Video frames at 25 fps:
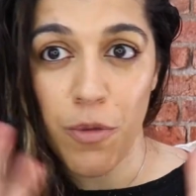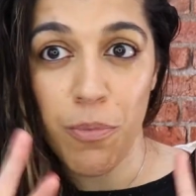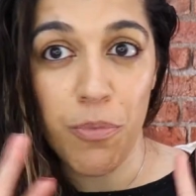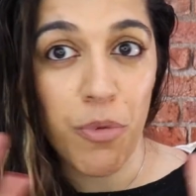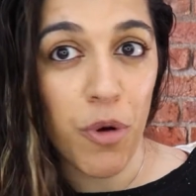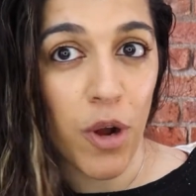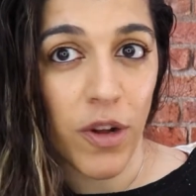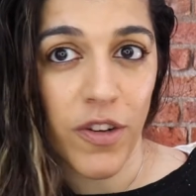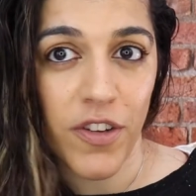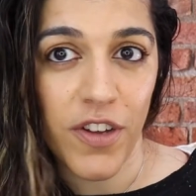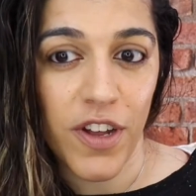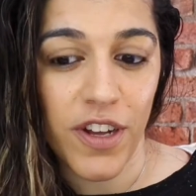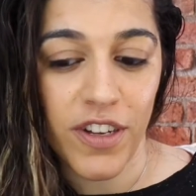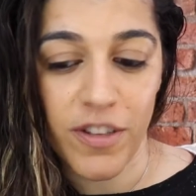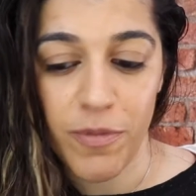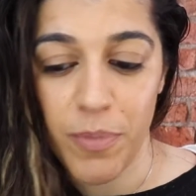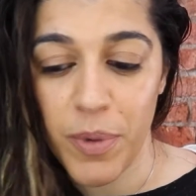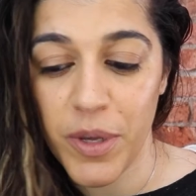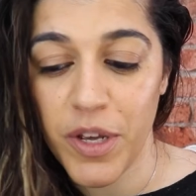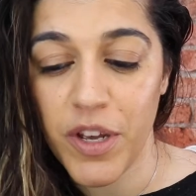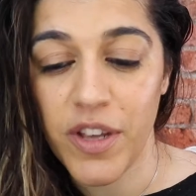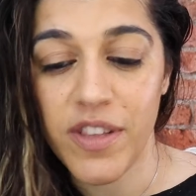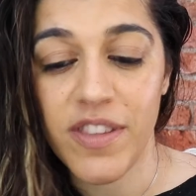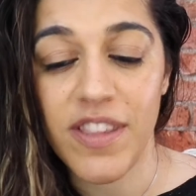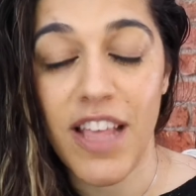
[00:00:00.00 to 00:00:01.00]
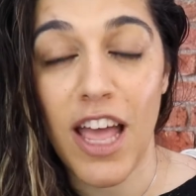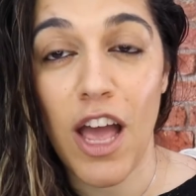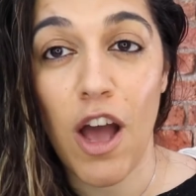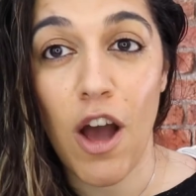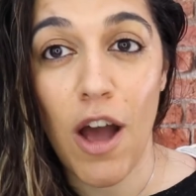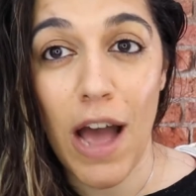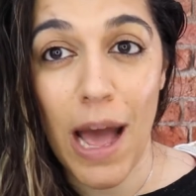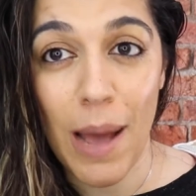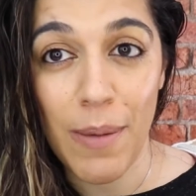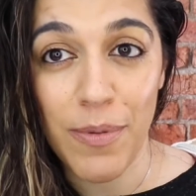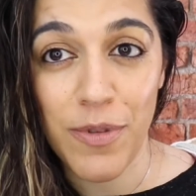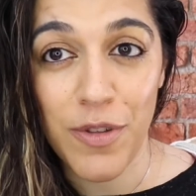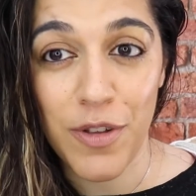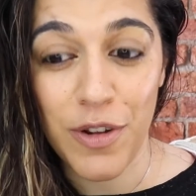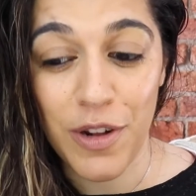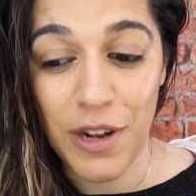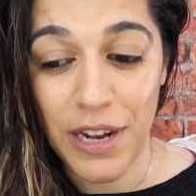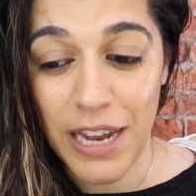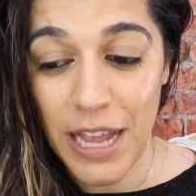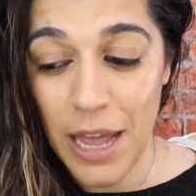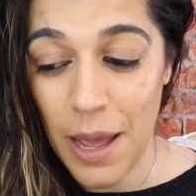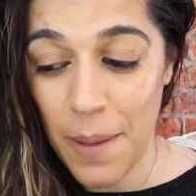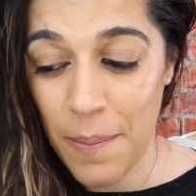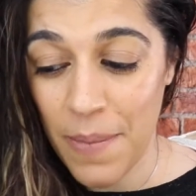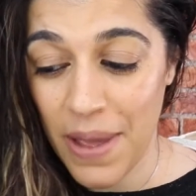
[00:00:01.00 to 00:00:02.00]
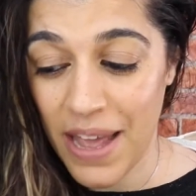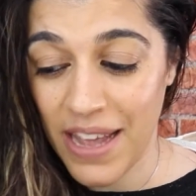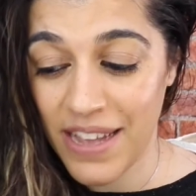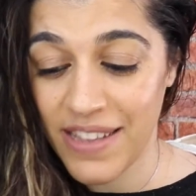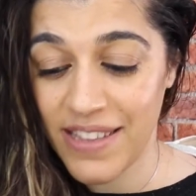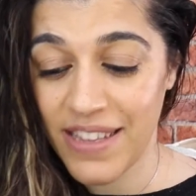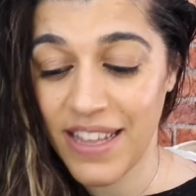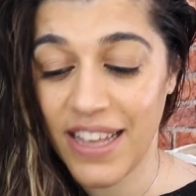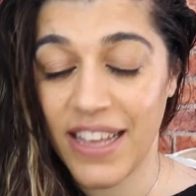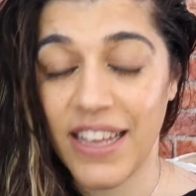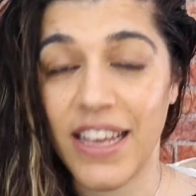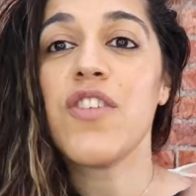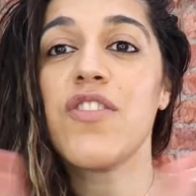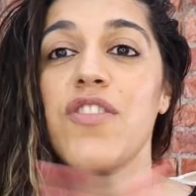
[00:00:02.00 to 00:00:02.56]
products because they are absolutely amazing.